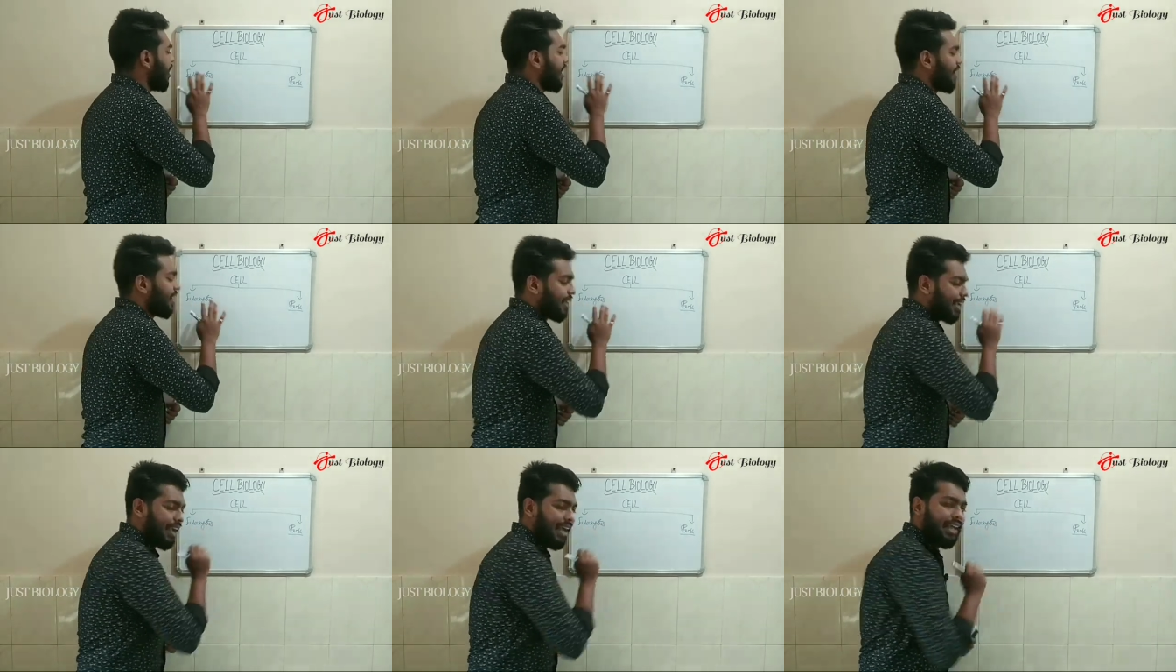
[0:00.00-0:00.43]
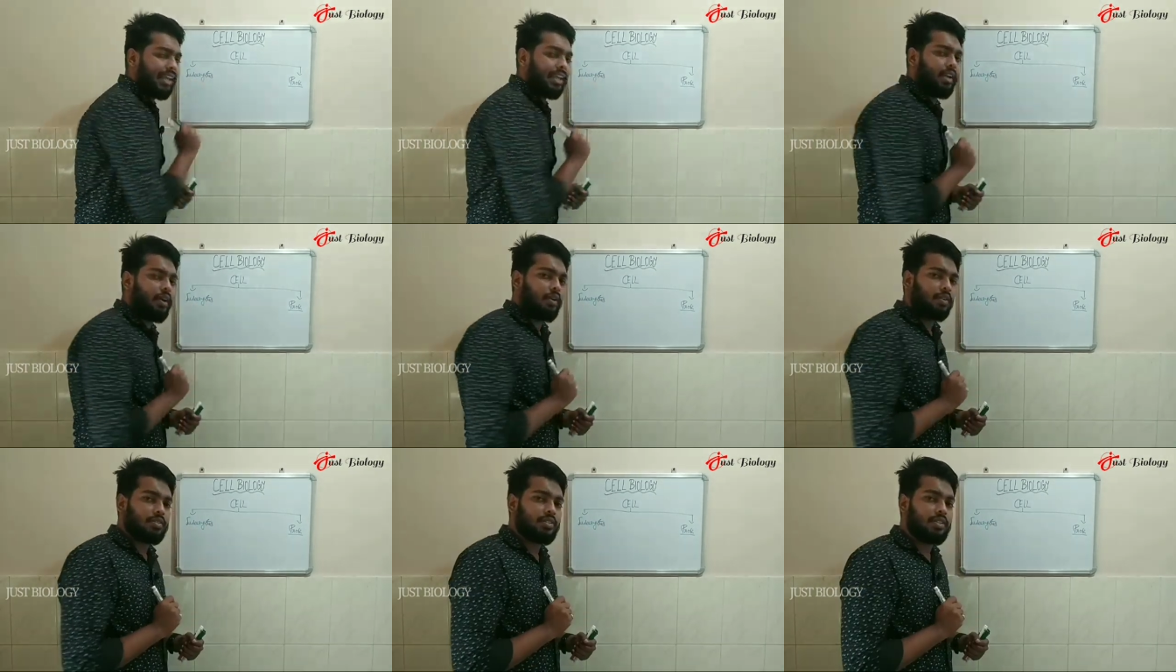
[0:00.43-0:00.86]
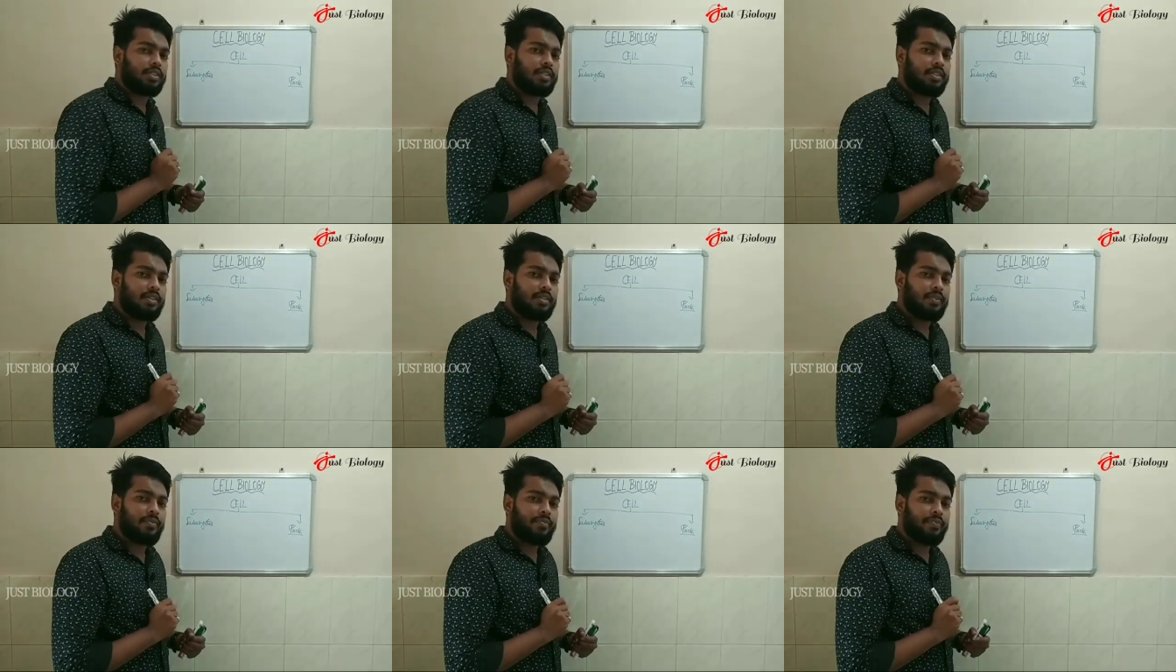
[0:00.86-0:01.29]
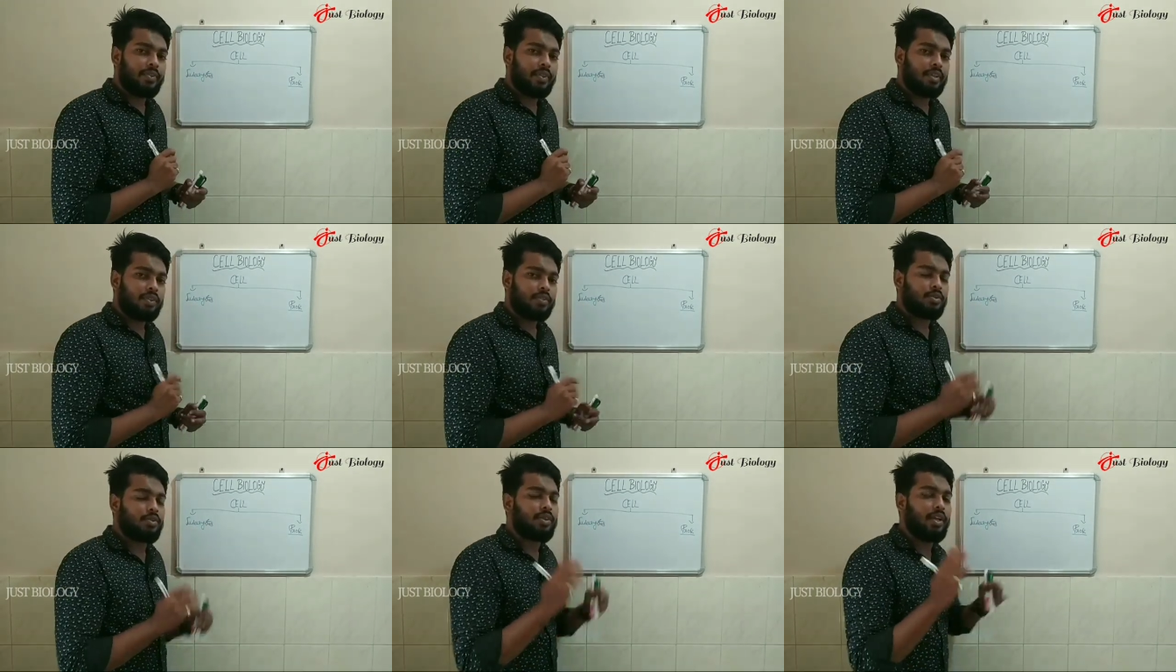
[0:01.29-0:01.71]
and karyotes.
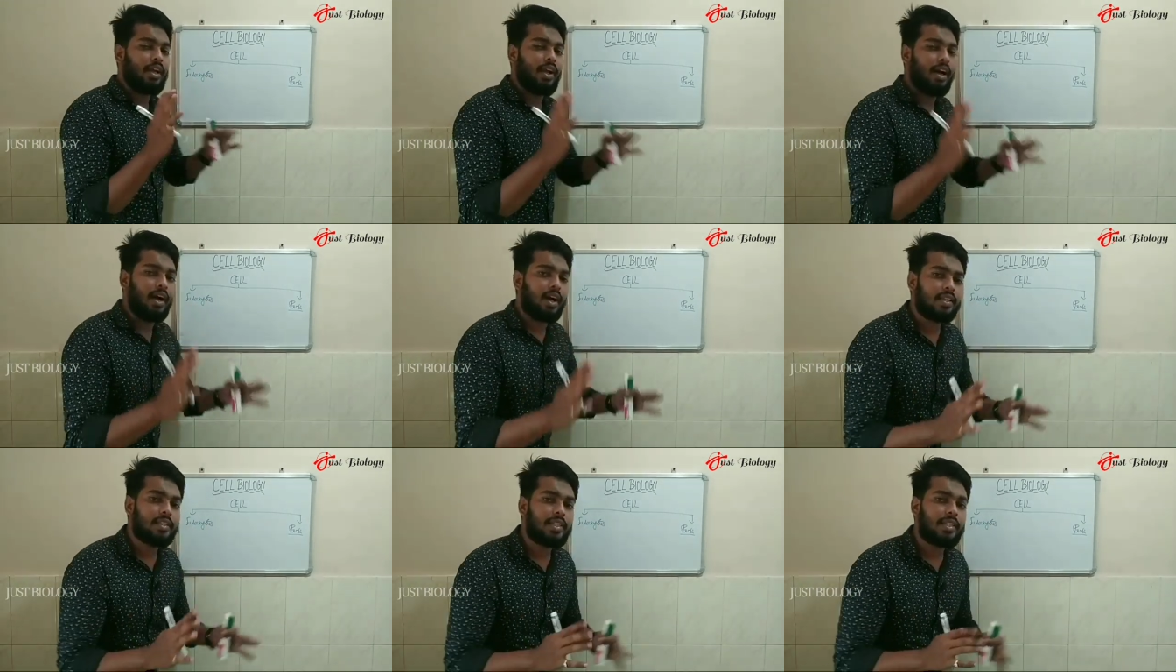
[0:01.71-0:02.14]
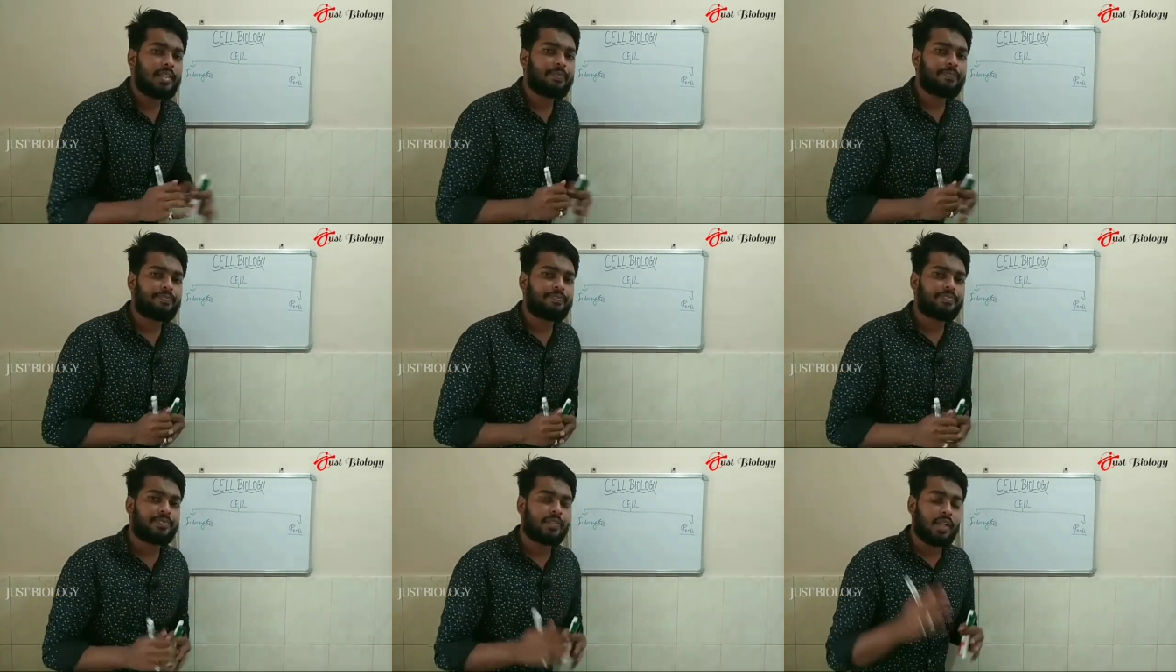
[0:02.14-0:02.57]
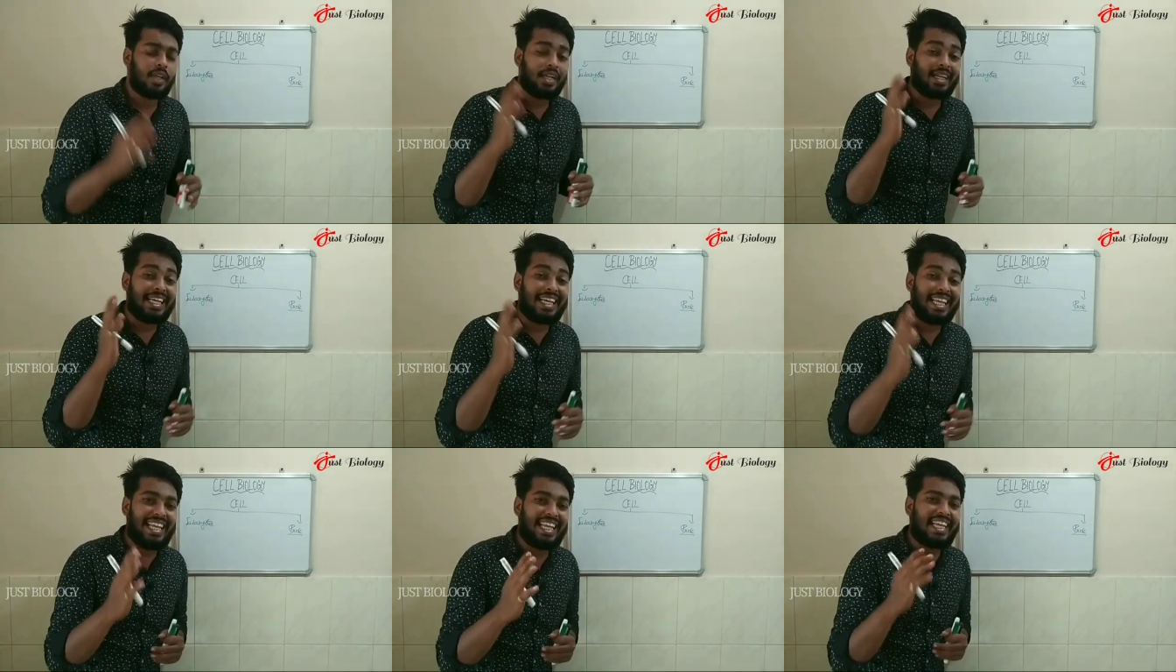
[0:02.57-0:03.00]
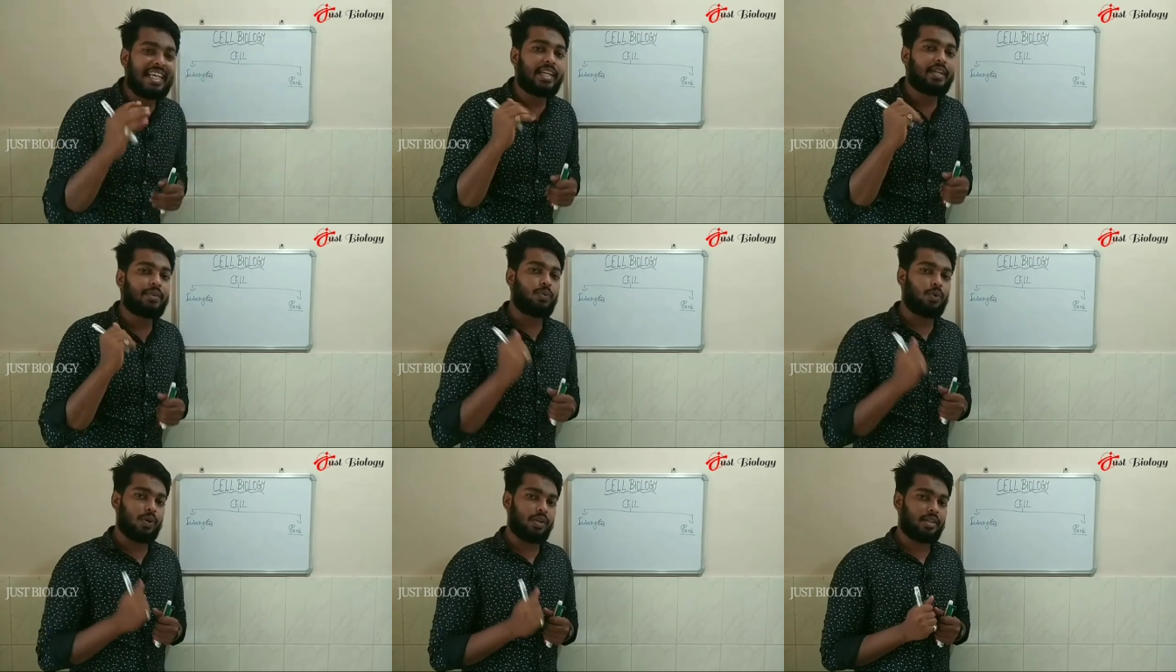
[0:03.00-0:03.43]
So they are the
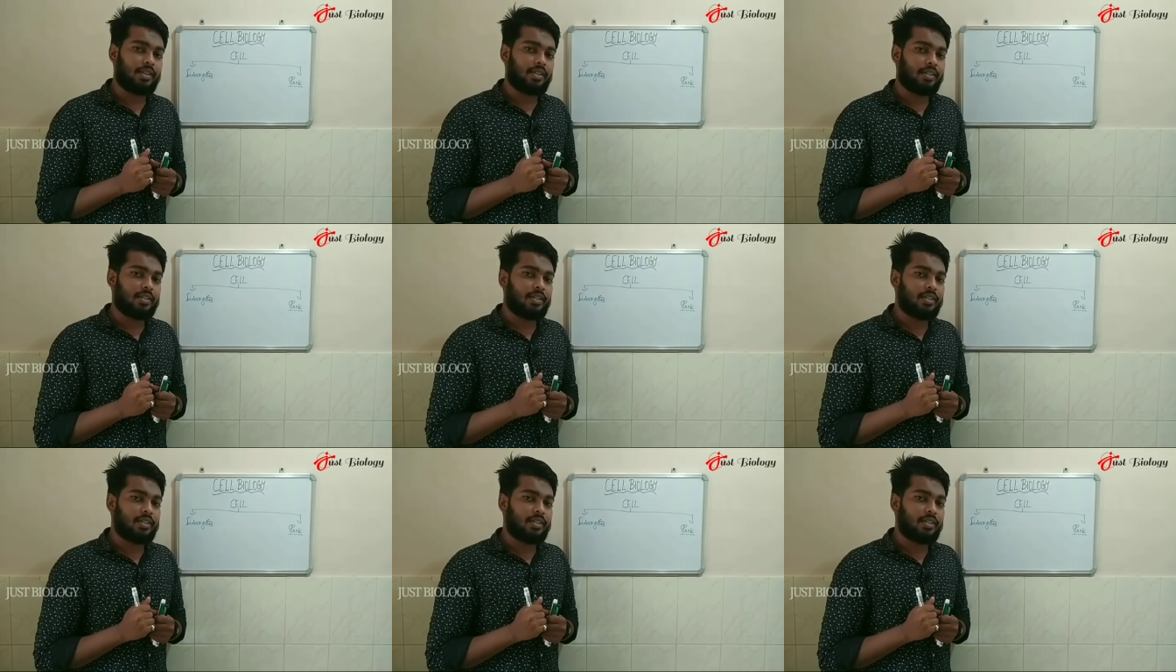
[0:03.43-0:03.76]
Greek word.